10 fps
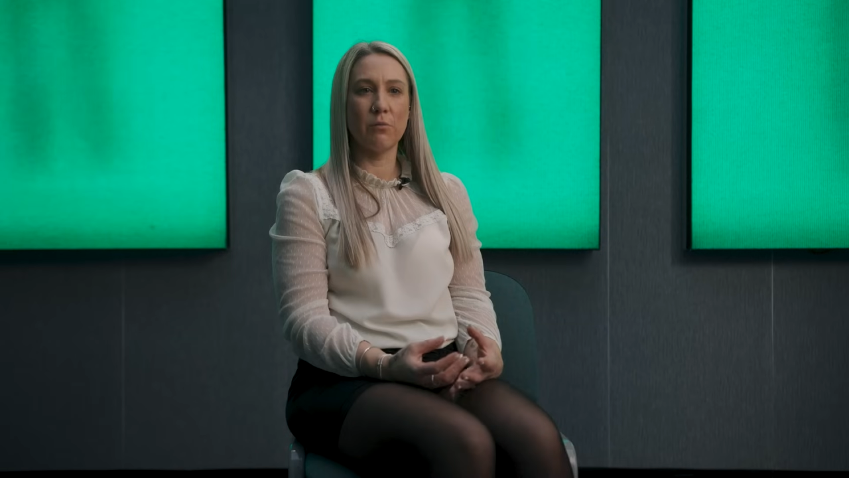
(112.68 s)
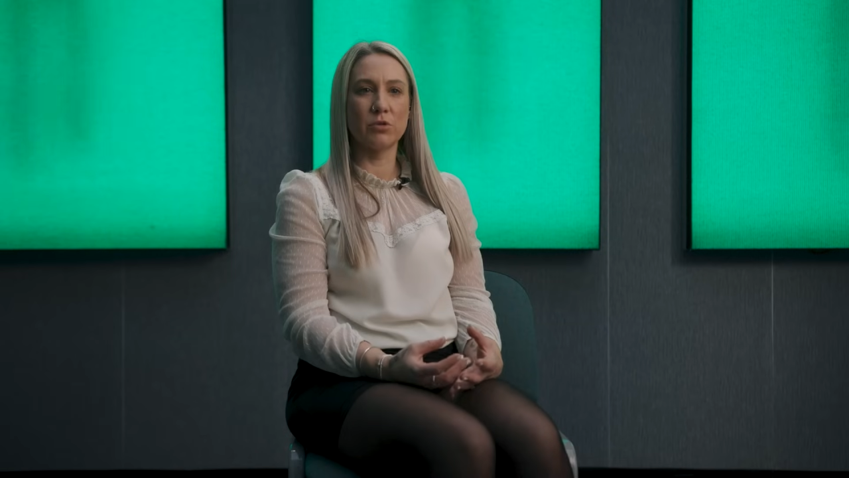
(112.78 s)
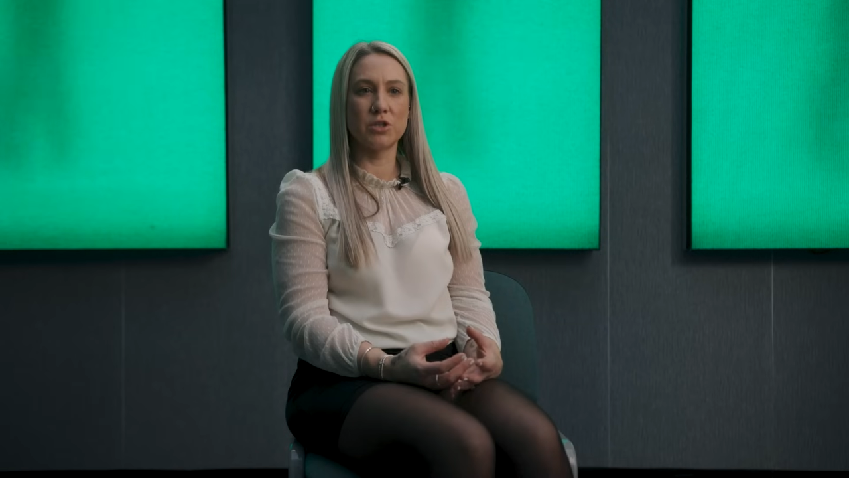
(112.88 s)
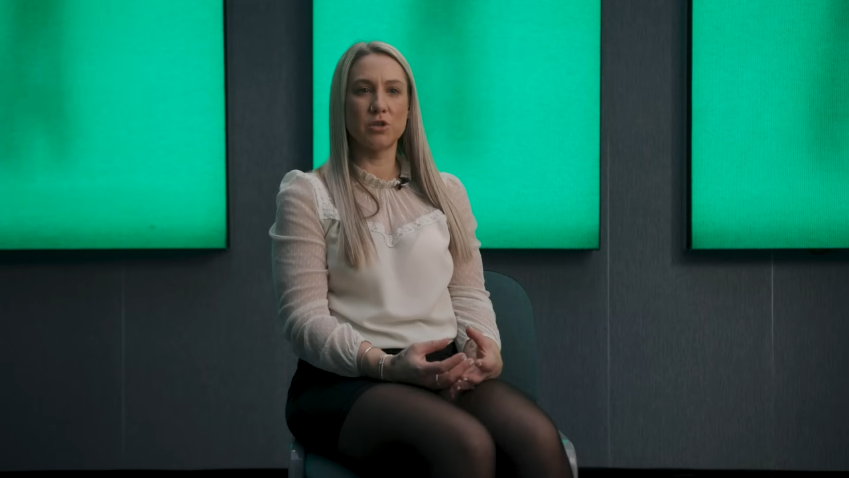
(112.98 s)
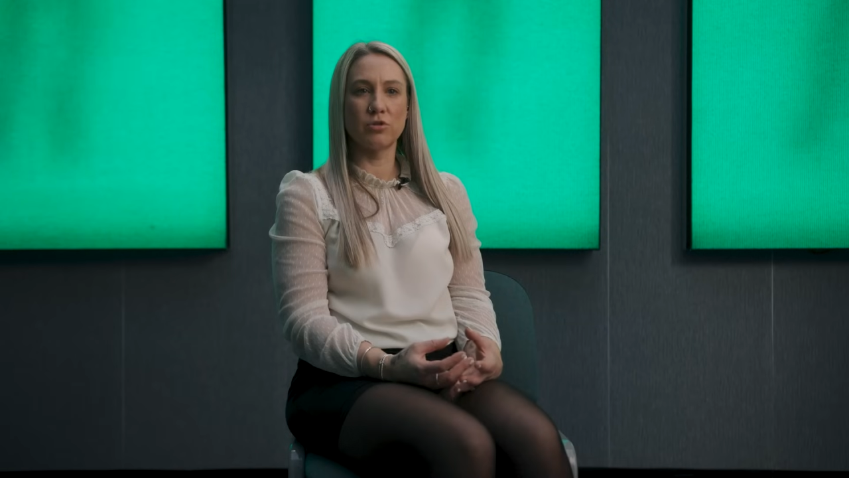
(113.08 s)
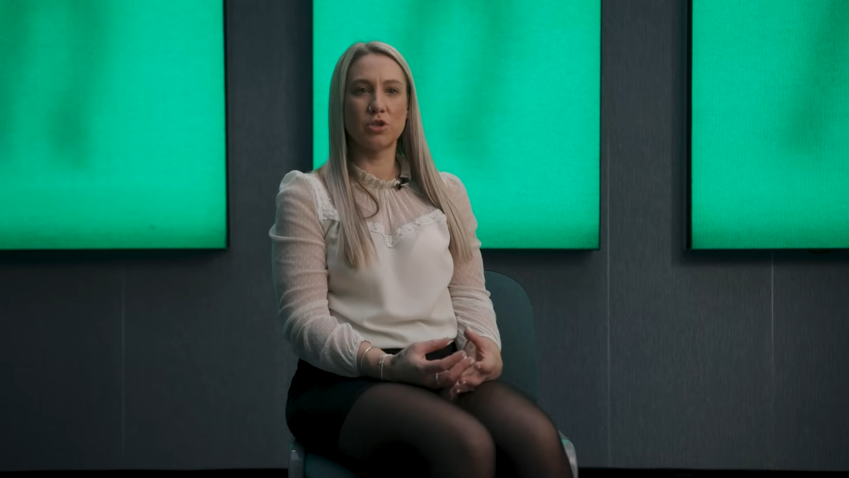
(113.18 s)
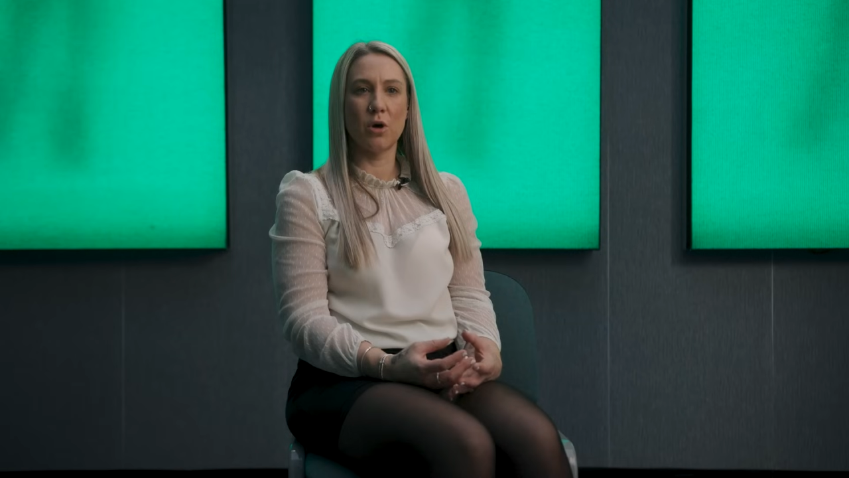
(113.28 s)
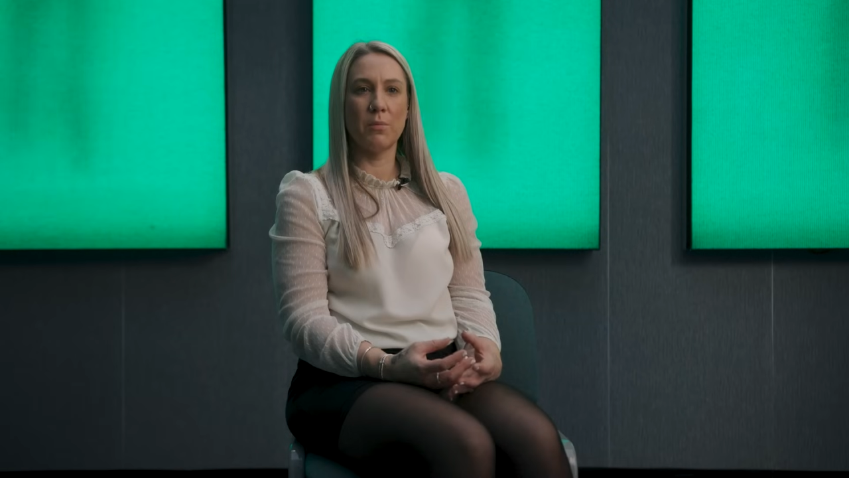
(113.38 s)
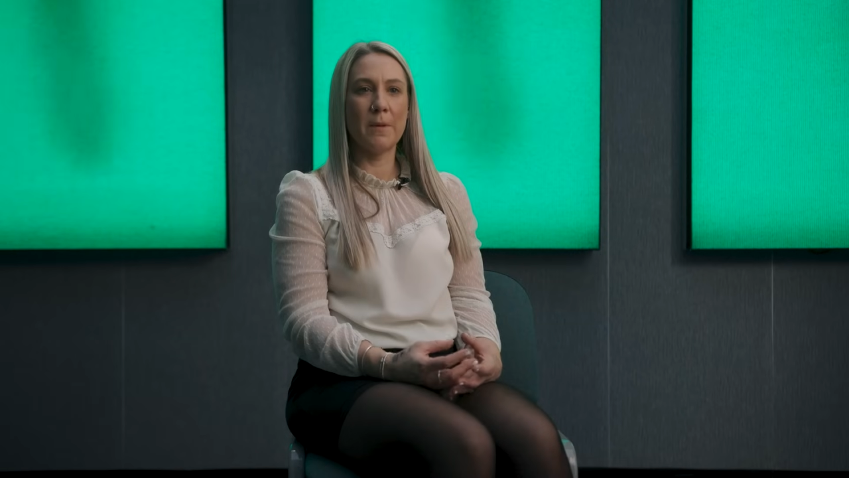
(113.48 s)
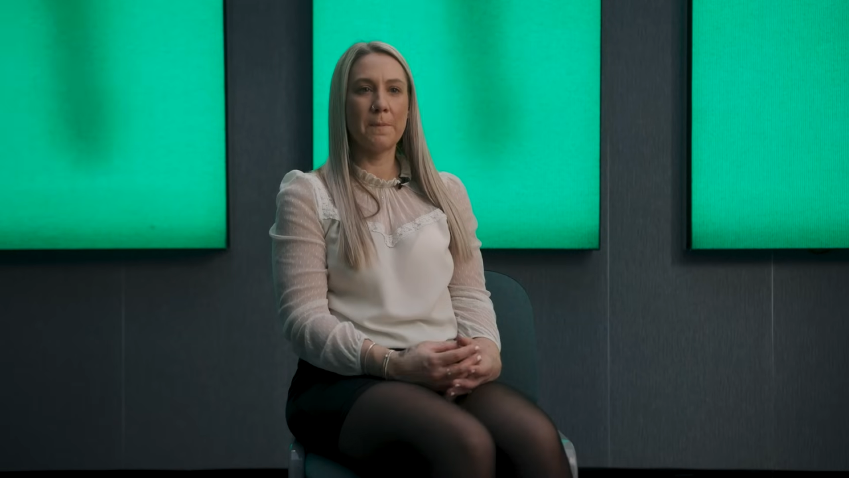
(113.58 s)
it wasn't your
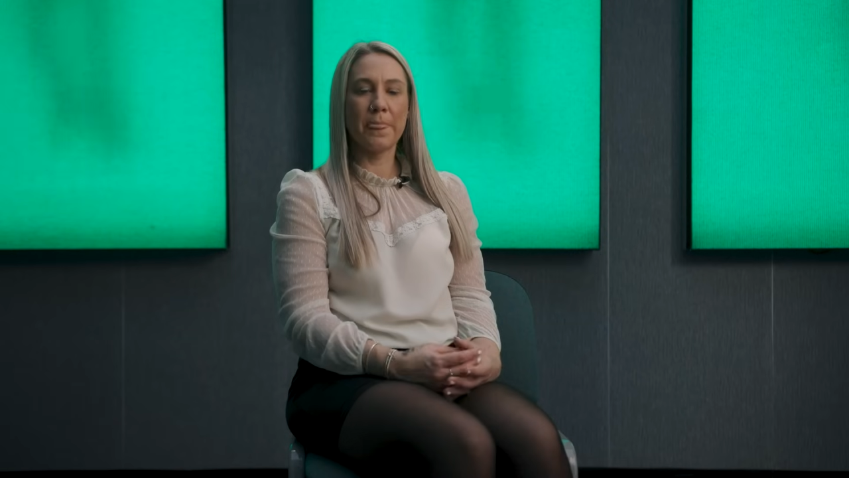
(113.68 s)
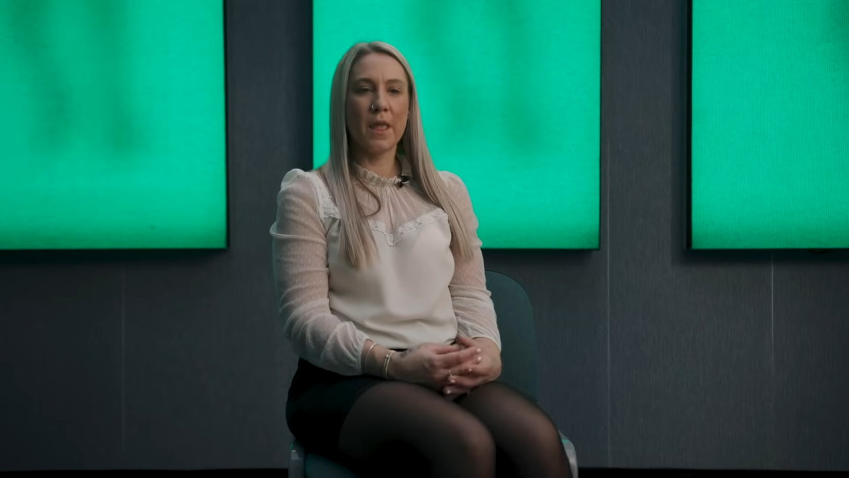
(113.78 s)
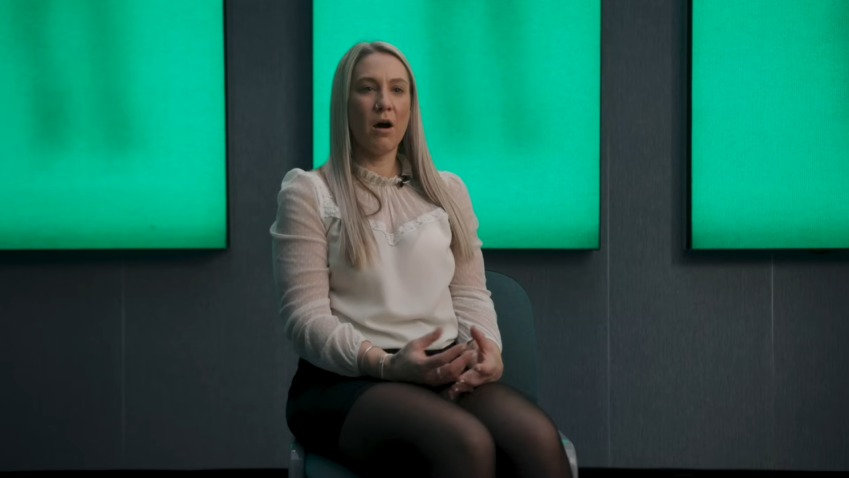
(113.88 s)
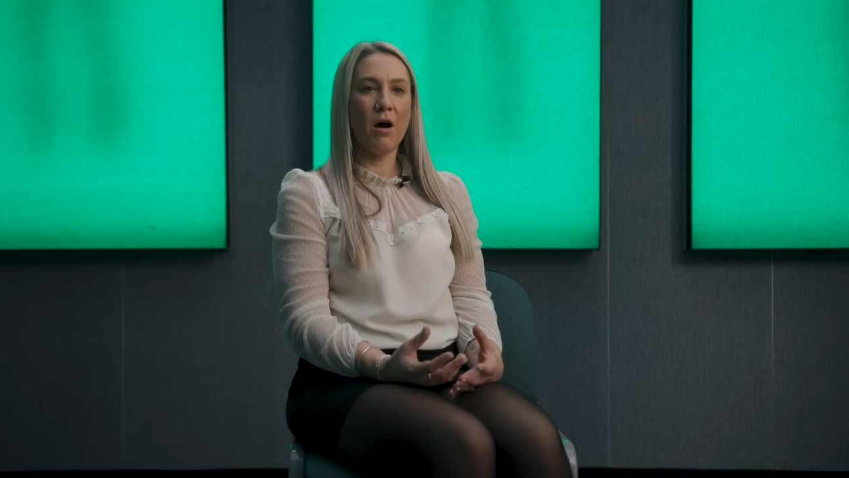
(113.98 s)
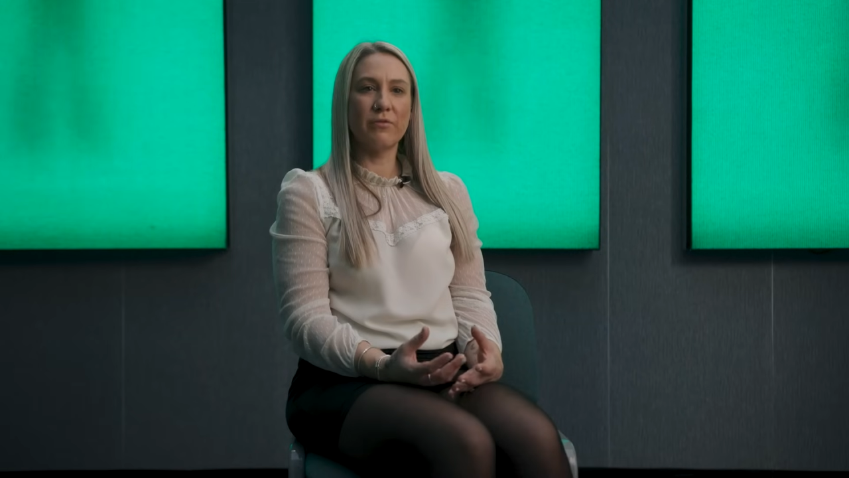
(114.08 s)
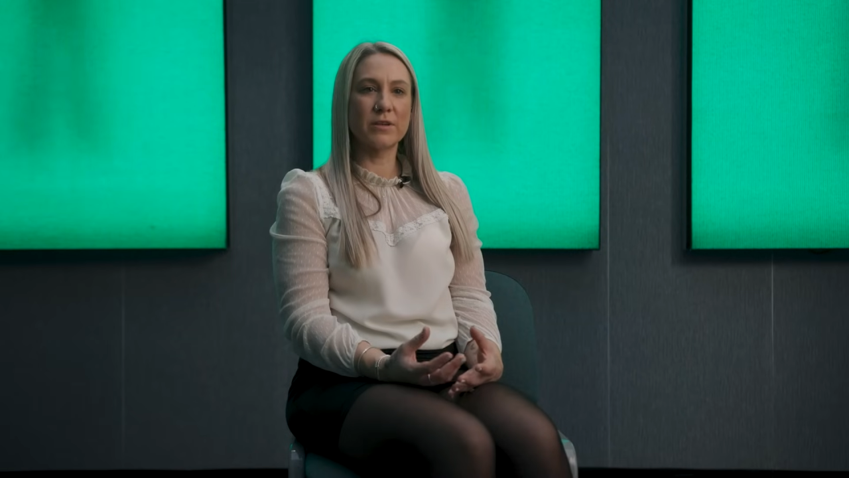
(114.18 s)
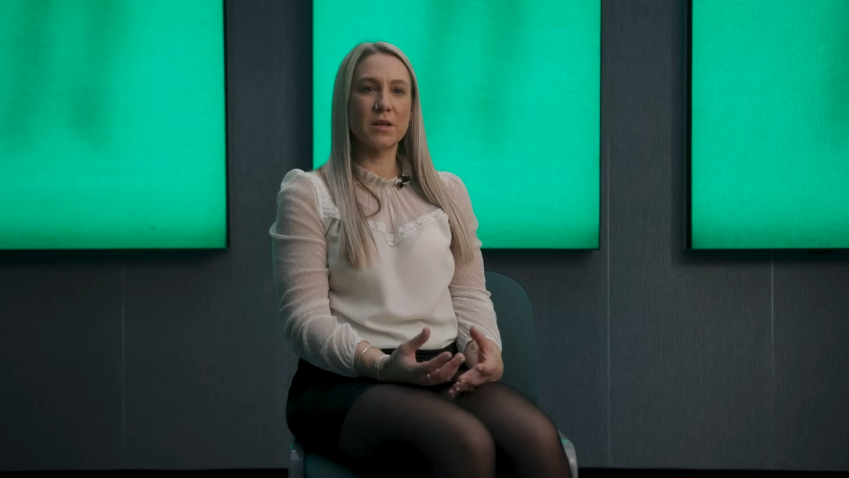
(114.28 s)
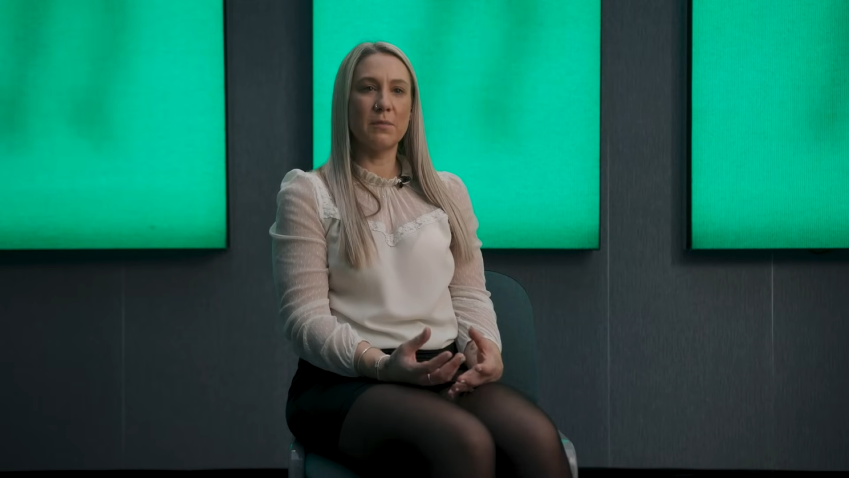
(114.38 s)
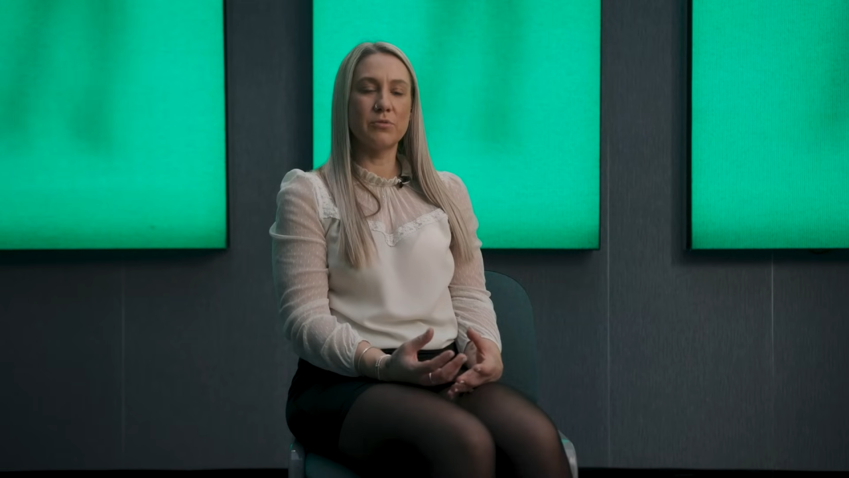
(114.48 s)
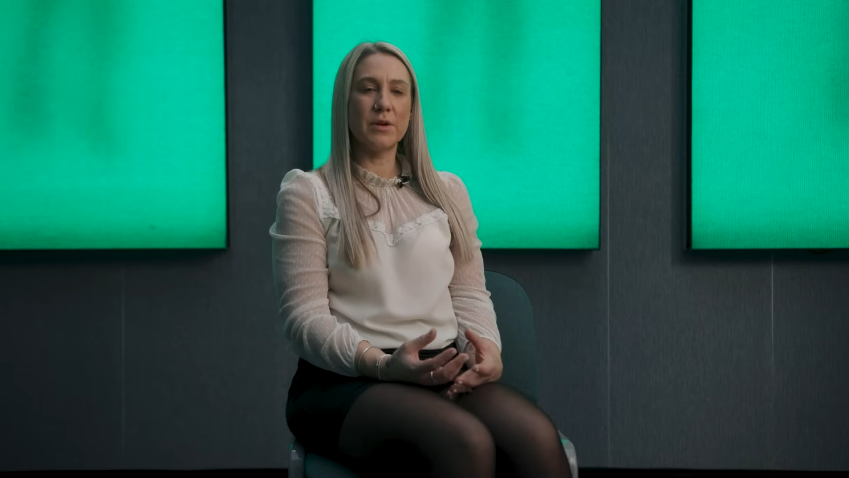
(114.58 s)
job. I, for example,